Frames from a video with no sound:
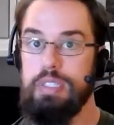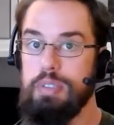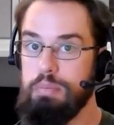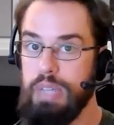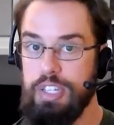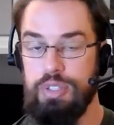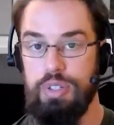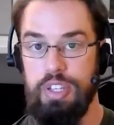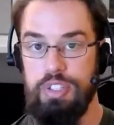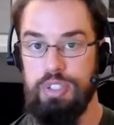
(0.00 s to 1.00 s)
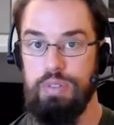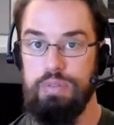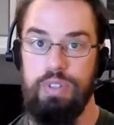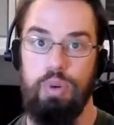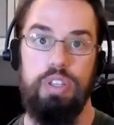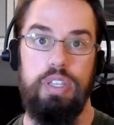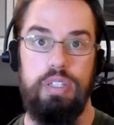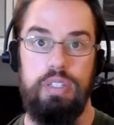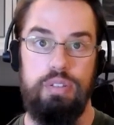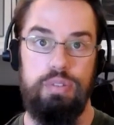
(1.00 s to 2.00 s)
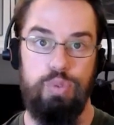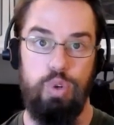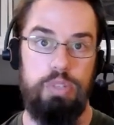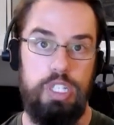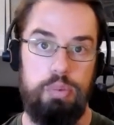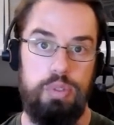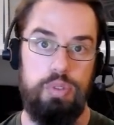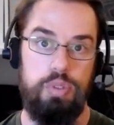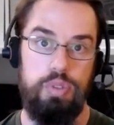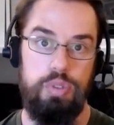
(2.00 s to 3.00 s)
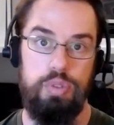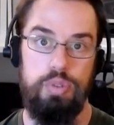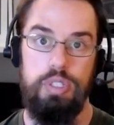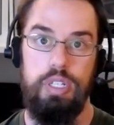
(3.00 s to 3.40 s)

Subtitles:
make sure that you're voting for people who